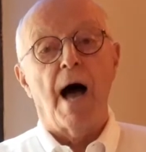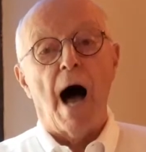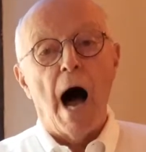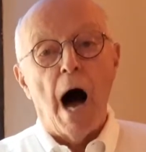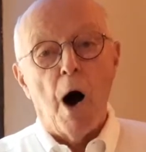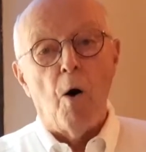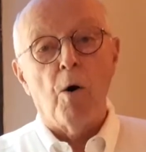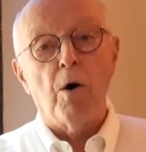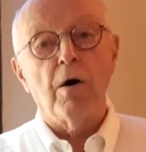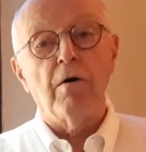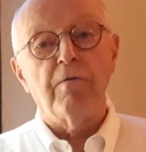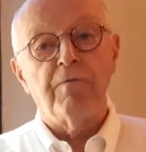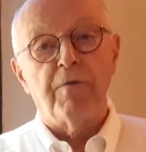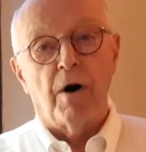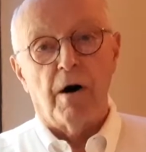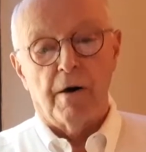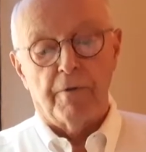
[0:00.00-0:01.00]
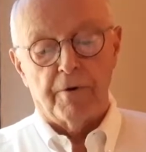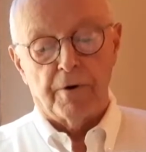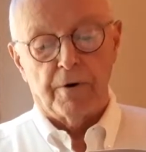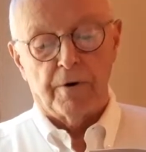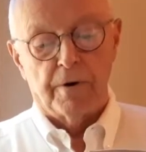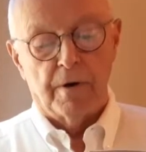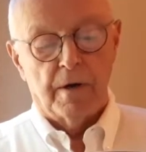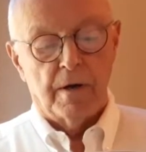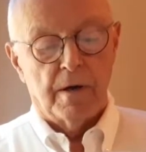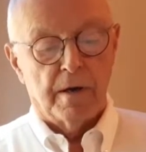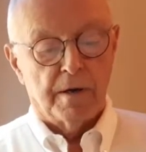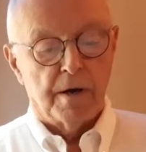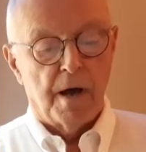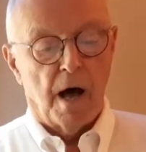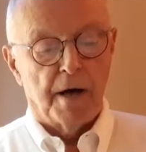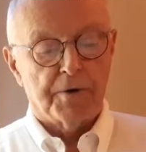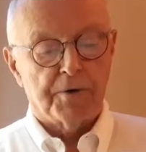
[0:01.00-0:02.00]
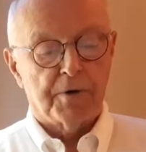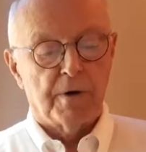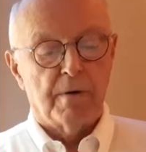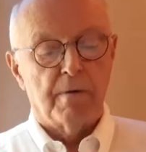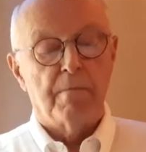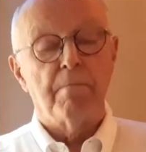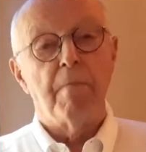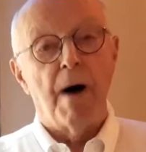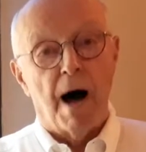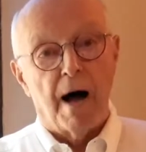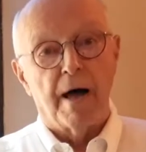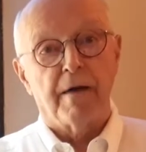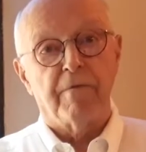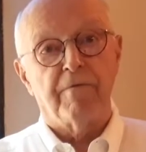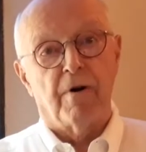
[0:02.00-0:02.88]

"Our Father," not "my